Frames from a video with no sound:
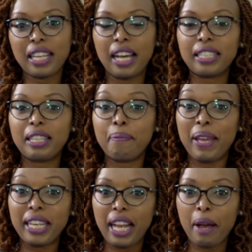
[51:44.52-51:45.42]
at the
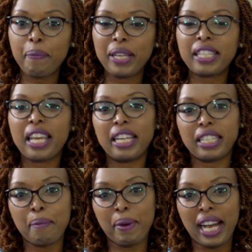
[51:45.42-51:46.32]
main campus here at
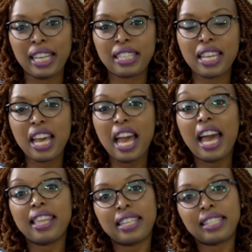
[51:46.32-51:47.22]
Embakasi
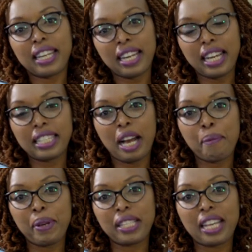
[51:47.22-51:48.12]
and the satellite
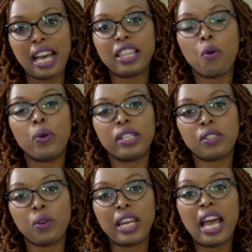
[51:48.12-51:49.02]
campus at the
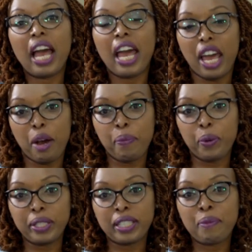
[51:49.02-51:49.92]
Wilson
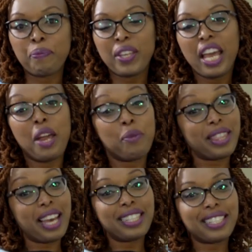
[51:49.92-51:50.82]
Airport. And with
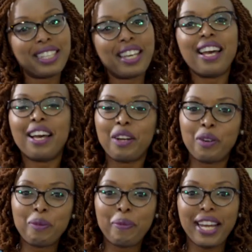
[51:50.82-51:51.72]
that,
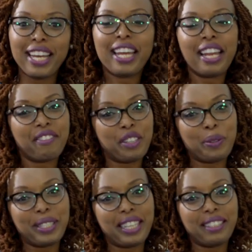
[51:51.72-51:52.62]
goodbye and have a
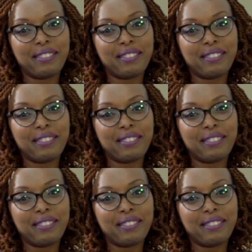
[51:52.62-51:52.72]
good day.